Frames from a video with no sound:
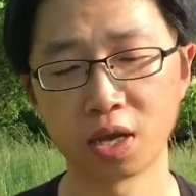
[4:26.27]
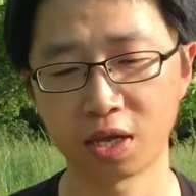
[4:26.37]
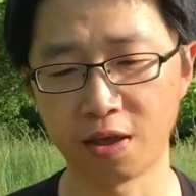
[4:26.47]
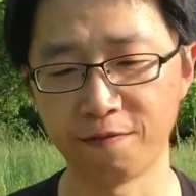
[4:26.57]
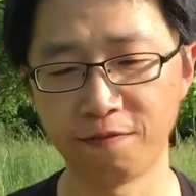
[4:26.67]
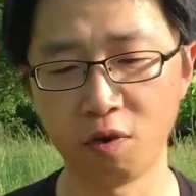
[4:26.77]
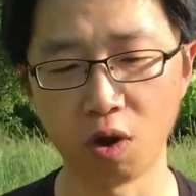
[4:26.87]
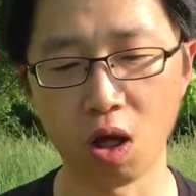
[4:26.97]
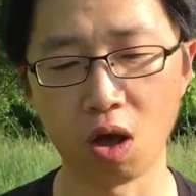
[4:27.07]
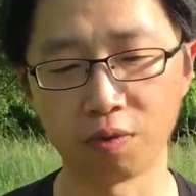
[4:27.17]
can
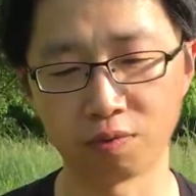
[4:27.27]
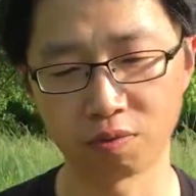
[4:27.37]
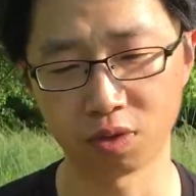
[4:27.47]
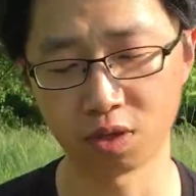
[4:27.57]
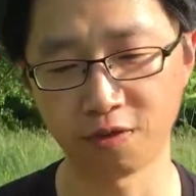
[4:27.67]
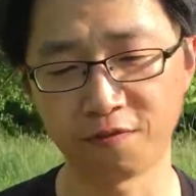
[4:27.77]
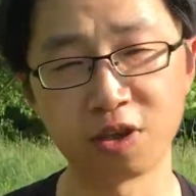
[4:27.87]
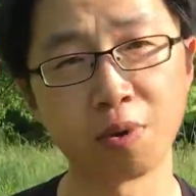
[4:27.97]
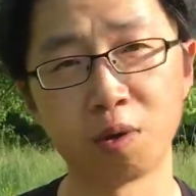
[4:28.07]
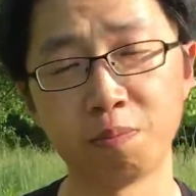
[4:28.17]
fall on the
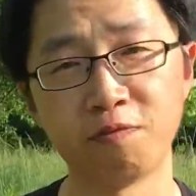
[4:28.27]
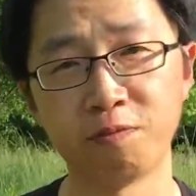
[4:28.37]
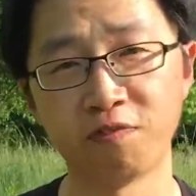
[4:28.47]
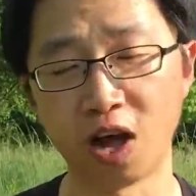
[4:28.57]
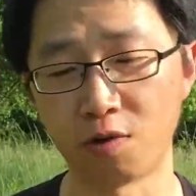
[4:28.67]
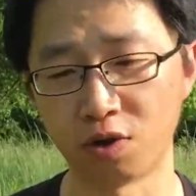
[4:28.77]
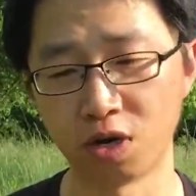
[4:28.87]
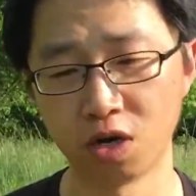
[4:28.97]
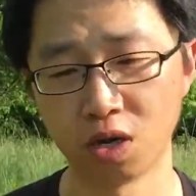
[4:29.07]
female flower,